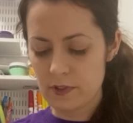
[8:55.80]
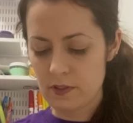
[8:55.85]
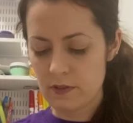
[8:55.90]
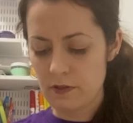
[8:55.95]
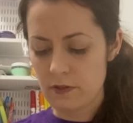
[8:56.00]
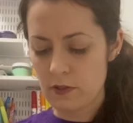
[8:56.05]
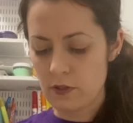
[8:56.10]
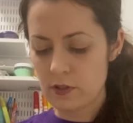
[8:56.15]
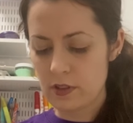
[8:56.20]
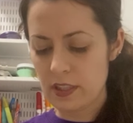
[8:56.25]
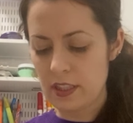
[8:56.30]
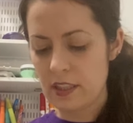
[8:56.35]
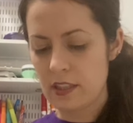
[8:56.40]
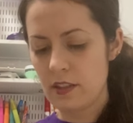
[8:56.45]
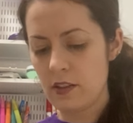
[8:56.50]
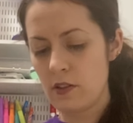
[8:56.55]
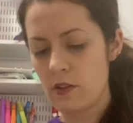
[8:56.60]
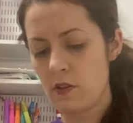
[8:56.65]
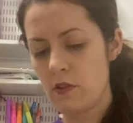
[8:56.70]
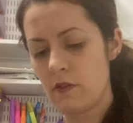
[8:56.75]
Folding it
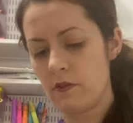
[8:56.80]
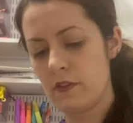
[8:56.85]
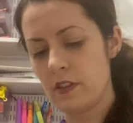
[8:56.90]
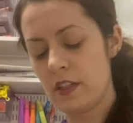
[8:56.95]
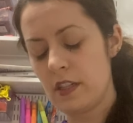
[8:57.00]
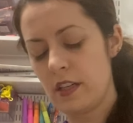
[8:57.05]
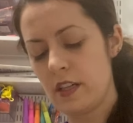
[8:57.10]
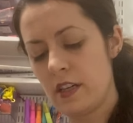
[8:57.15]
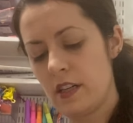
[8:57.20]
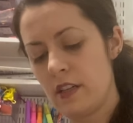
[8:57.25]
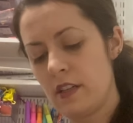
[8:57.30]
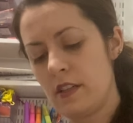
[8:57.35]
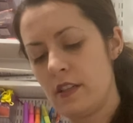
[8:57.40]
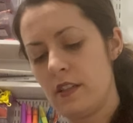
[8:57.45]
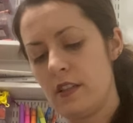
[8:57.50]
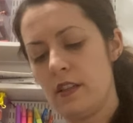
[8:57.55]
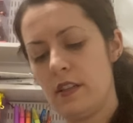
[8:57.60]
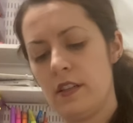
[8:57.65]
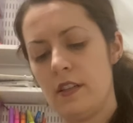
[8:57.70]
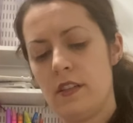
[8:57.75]
over.
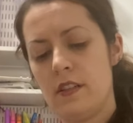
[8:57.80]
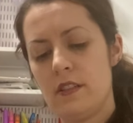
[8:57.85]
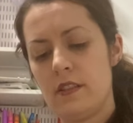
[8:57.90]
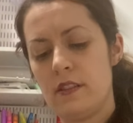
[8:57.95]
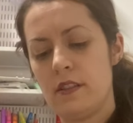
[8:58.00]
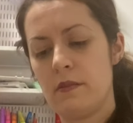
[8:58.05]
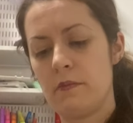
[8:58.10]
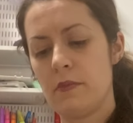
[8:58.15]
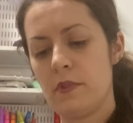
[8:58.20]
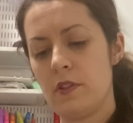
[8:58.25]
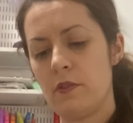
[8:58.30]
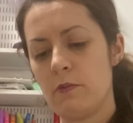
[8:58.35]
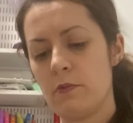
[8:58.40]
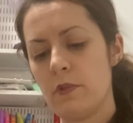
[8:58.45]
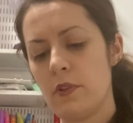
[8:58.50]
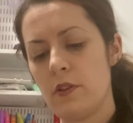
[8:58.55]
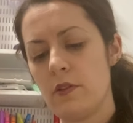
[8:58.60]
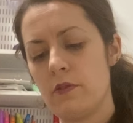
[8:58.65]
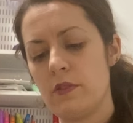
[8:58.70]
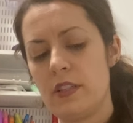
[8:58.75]
I'm gonna
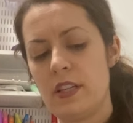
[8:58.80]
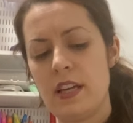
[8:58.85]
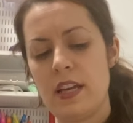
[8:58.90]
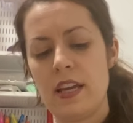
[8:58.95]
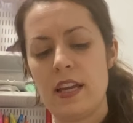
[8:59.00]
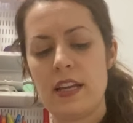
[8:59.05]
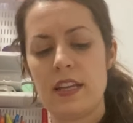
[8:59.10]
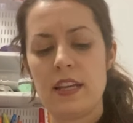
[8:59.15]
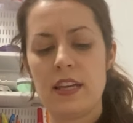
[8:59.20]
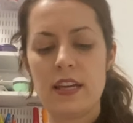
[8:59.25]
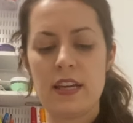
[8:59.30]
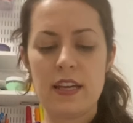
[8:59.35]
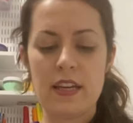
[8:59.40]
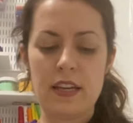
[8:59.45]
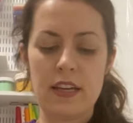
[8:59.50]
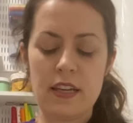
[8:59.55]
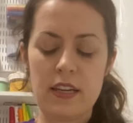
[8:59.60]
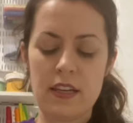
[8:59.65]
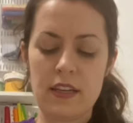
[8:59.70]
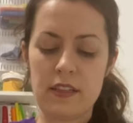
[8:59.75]
rotate
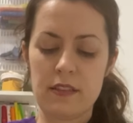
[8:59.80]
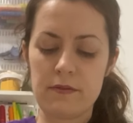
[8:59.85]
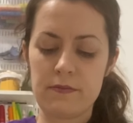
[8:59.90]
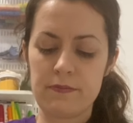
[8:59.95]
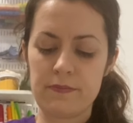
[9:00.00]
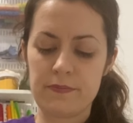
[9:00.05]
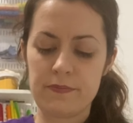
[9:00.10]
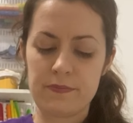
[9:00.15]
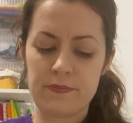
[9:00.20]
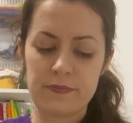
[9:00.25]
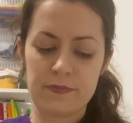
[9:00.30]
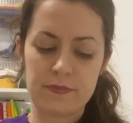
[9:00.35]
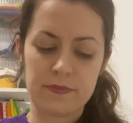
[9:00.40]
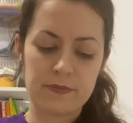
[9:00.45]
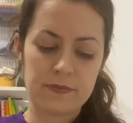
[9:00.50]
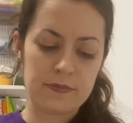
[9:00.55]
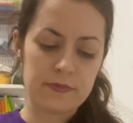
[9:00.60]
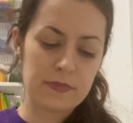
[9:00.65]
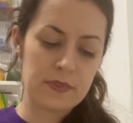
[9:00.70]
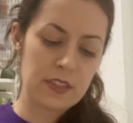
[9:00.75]
it.
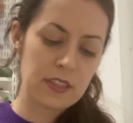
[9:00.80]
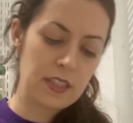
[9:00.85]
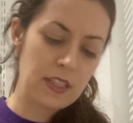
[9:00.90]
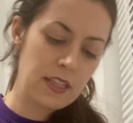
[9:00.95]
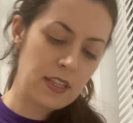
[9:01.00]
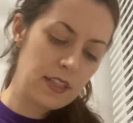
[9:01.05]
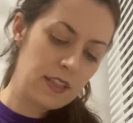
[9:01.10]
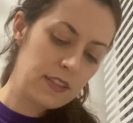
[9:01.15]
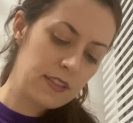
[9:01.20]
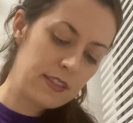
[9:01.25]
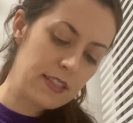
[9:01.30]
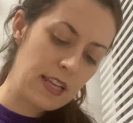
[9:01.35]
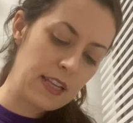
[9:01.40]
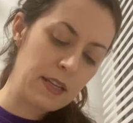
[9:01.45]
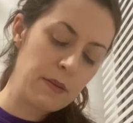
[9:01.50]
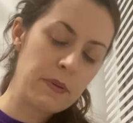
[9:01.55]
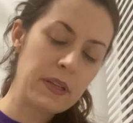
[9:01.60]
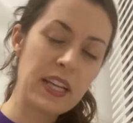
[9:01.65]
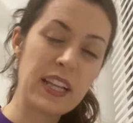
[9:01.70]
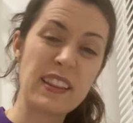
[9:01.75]
Does
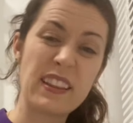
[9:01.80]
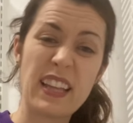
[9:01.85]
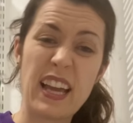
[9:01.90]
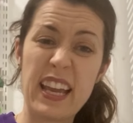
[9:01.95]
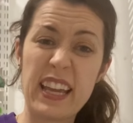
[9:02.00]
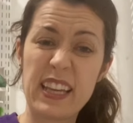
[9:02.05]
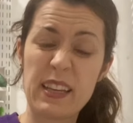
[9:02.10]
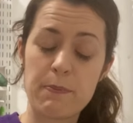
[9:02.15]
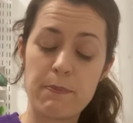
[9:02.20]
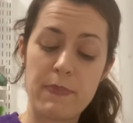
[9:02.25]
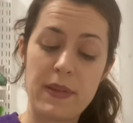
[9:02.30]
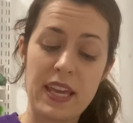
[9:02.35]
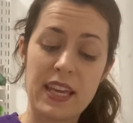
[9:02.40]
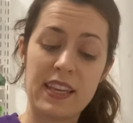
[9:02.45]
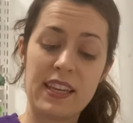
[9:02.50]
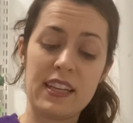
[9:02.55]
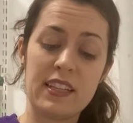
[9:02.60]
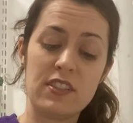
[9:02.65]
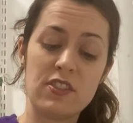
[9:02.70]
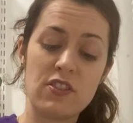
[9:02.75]
anybody like
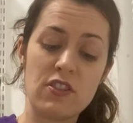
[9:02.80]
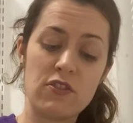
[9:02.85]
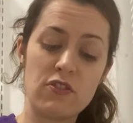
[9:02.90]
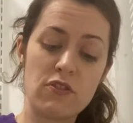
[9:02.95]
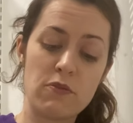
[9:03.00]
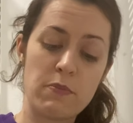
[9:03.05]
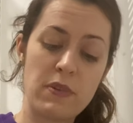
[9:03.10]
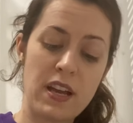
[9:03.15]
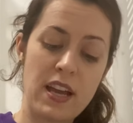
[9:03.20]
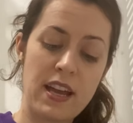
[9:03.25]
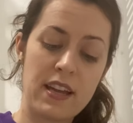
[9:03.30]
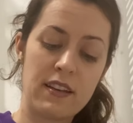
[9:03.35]
baking gingerbread?